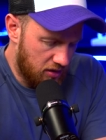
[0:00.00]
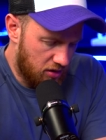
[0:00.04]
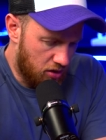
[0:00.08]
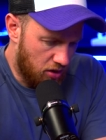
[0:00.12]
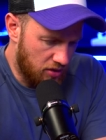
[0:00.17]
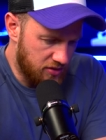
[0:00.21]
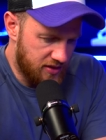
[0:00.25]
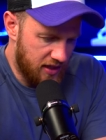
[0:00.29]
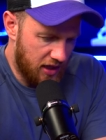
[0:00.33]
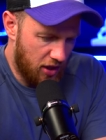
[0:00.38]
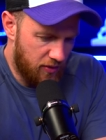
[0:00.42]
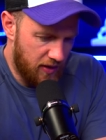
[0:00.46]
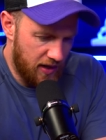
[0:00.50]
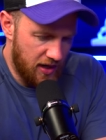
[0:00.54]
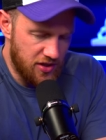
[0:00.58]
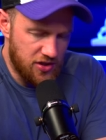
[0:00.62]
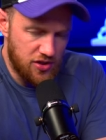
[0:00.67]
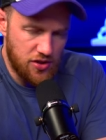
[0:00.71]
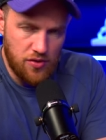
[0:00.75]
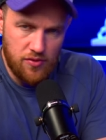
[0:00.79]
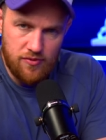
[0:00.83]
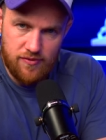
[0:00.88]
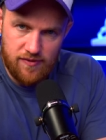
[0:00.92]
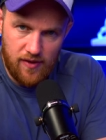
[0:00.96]
content
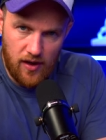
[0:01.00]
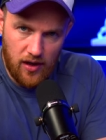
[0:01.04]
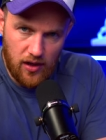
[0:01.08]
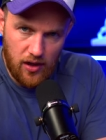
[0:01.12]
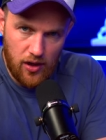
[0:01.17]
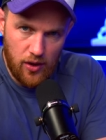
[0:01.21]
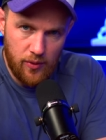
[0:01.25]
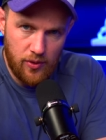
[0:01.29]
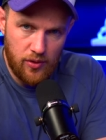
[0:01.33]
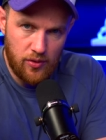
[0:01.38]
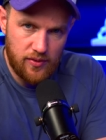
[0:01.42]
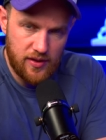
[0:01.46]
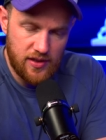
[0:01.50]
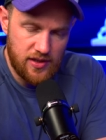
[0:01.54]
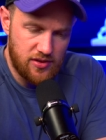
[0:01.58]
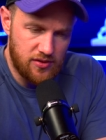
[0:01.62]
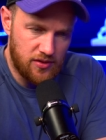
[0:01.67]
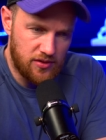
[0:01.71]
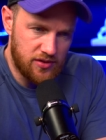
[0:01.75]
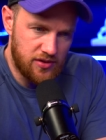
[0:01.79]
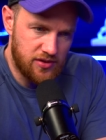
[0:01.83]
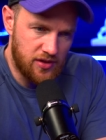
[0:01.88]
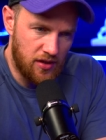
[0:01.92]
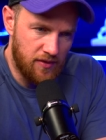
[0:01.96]
creators you follow and all this
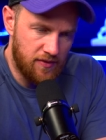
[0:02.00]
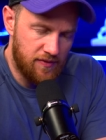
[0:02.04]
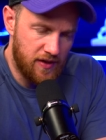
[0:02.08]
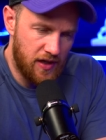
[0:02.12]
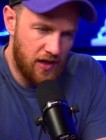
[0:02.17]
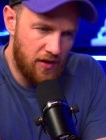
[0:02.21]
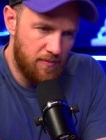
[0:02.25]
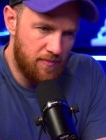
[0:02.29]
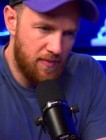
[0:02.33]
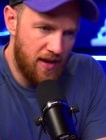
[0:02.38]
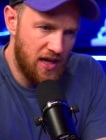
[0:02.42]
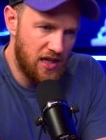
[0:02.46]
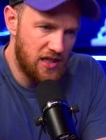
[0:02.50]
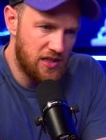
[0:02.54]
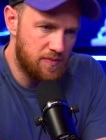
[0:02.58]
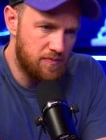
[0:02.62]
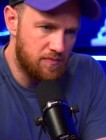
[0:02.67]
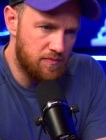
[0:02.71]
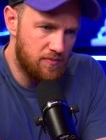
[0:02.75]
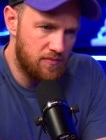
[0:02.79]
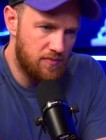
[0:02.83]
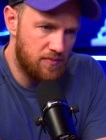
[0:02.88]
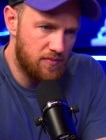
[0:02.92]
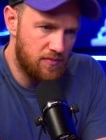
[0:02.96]
sort of stuff. And it makes,
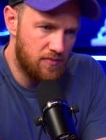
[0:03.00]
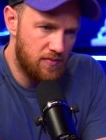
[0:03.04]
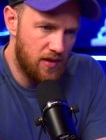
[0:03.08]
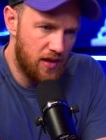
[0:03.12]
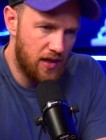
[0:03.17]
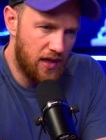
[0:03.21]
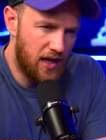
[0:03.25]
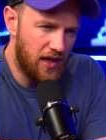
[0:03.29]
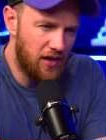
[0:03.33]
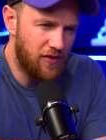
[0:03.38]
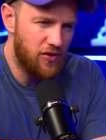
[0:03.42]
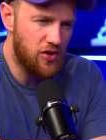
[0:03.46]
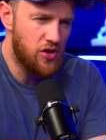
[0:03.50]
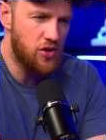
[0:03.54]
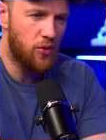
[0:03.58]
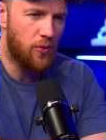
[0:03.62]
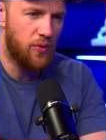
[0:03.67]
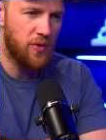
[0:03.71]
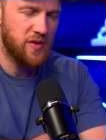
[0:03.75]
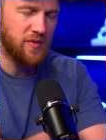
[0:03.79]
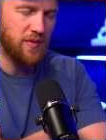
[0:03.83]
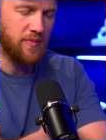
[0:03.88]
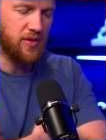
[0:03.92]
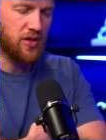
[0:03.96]
it kind of
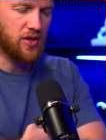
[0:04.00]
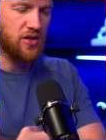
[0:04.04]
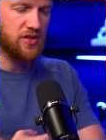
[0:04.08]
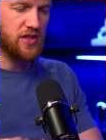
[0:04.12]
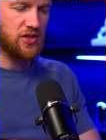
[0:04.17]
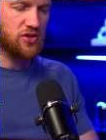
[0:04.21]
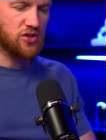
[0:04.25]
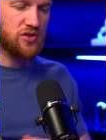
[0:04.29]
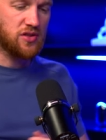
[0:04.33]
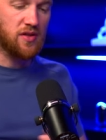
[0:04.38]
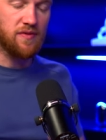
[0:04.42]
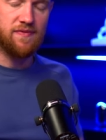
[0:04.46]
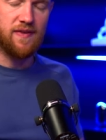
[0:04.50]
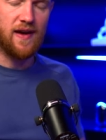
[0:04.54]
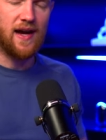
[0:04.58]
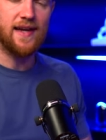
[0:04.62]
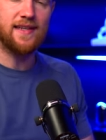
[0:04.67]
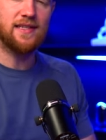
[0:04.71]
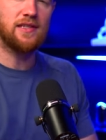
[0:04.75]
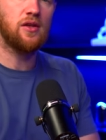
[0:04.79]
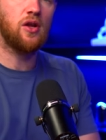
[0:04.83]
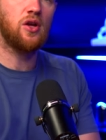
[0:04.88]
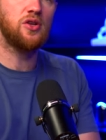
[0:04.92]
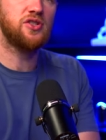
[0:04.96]
annoys me because it just
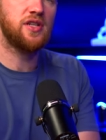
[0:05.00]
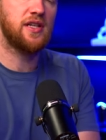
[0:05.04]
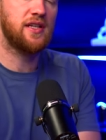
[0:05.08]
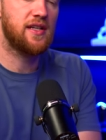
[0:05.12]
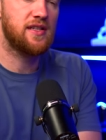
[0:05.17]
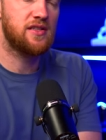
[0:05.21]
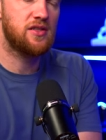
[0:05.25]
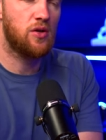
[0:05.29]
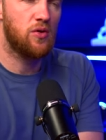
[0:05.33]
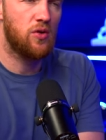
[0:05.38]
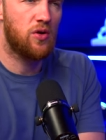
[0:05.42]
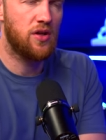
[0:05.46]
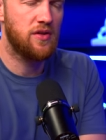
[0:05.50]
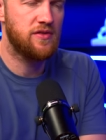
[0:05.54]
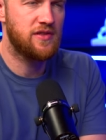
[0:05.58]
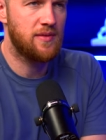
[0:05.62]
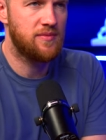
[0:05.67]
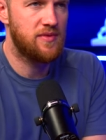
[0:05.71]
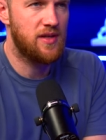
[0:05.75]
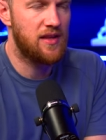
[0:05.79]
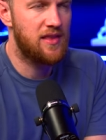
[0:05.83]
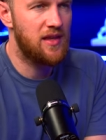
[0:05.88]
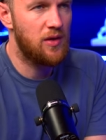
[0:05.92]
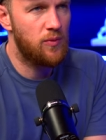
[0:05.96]
defies logic, this whole
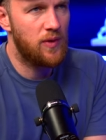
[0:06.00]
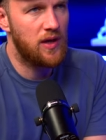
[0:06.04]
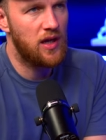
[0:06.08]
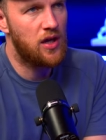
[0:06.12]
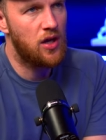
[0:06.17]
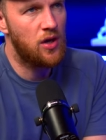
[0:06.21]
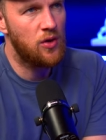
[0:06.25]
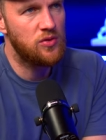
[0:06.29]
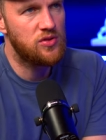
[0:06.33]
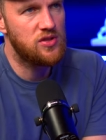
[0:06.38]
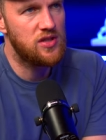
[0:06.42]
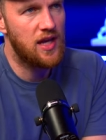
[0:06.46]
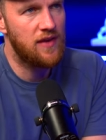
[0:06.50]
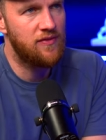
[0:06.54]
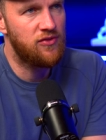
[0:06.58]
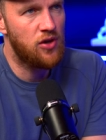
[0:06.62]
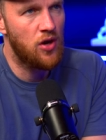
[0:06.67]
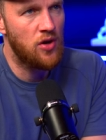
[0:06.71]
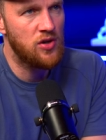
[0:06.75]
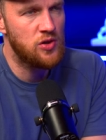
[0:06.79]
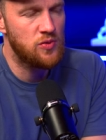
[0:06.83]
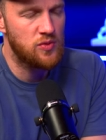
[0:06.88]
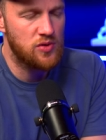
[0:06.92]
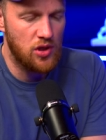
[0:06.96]
concept. And I think when coach, if
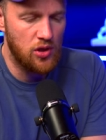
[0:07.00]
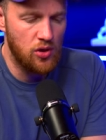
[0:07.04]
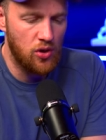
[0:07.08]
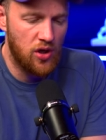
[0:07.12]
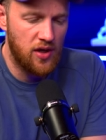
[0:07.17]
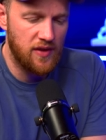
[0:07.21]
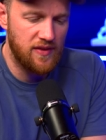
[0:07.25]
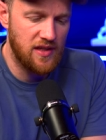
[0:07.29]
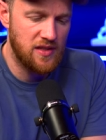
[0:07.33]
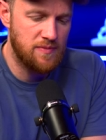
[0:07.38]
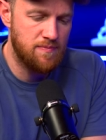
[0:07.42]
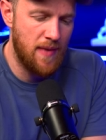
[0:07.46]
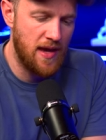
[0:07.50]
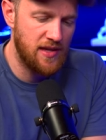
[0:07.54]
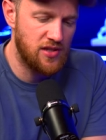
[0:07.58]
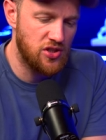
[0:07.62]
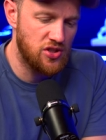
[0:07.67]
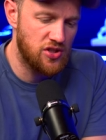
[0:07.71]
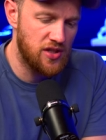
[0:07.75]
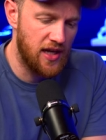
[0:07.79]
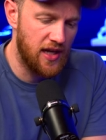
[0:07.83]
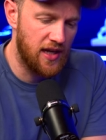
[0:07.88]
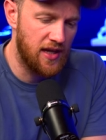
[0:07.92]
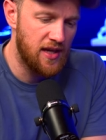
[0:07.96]
coaches were to look at this
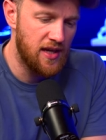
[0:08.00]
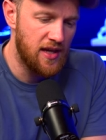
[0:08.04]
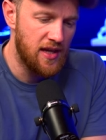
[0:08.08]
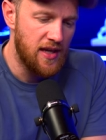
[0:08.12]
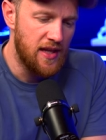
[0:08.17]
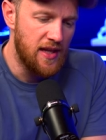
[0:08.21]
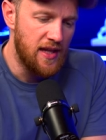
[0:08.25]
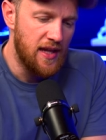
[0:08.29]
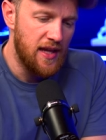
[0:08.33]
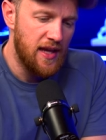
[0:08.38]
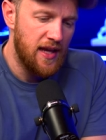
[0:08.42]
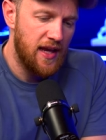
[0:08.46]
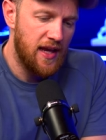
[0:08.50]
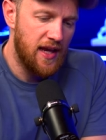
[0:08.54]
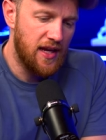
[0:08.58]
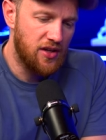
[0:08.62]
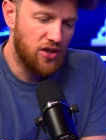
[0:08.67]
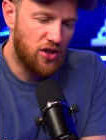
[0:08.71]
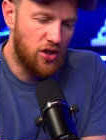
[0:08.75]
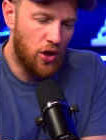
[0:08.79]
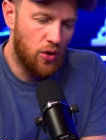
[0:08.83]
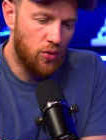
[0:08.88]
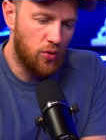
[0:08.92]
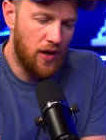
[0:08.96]
messaging in
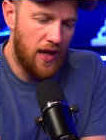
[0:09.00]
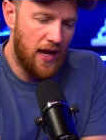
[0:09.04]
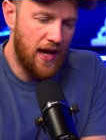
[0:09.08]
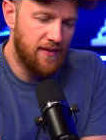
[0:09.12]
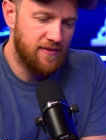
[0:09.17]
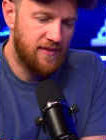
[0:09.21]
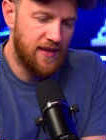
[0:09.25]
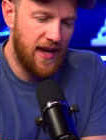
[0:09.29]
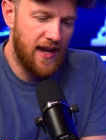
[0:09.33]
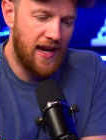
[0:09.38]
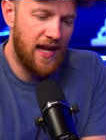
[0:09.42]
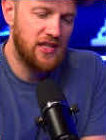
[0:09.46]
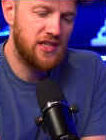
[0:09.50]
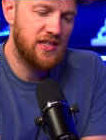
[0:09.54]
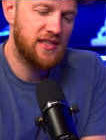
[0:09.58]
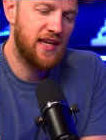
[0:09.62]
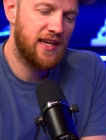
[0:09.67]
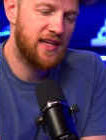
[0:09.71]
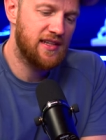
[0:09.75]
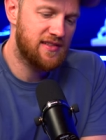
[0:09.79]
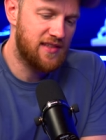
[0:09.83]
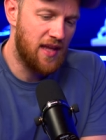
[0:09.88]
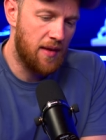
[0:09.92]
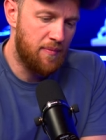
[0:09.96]
the cold light of day and actually
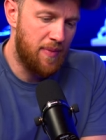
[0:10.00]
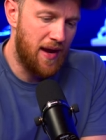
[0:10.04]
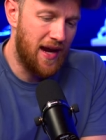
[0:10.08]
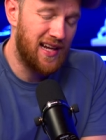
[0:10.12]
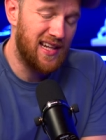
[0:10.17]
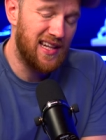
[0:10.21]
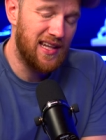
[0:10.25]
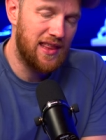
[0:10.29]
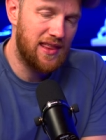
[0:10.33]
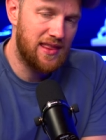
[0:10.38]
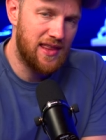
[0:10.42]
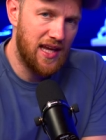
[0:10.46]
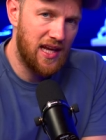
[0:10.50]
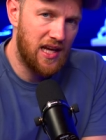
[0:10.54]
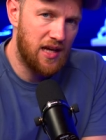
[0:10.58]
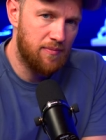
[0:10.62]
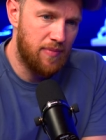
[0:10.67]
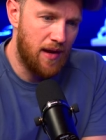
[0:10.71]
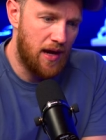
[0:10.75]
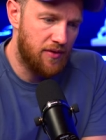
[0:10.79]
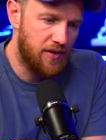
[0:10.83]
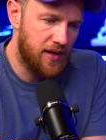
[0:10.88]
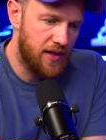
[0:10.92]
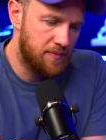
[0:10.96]
take a step back and think
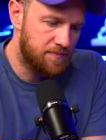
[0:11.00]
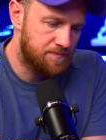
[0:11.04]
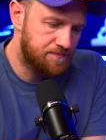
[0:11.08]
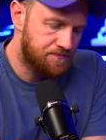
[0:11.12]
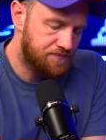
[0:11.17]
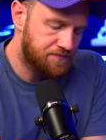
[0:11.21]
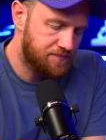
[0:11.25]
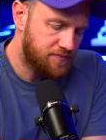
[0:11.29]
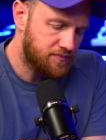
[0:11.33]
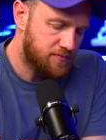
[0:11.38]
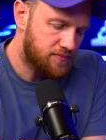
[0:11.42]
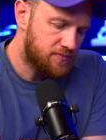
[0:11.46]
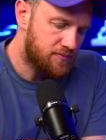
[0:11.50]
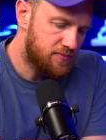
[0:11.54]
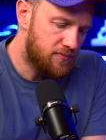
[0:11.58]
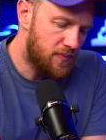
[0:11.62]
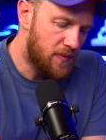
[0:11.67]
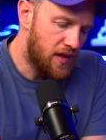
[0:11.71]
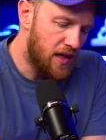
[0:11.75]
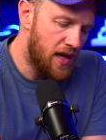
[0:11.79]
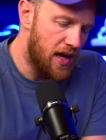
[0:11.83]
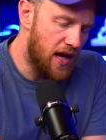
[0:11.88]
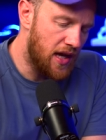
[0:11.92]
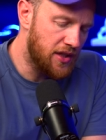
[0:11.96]
about it
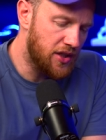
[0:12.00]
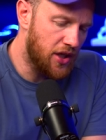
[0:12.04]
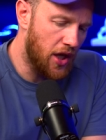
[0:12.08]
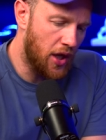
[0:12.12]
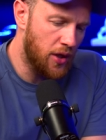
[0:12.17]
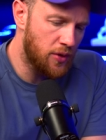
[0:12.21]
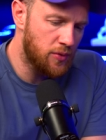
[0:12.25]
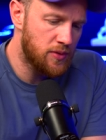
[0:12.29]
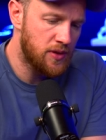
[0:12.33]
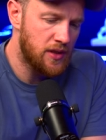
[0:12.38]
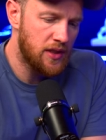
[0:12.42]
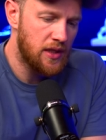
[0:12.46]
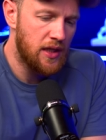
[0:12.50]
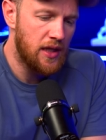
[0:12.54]
and go,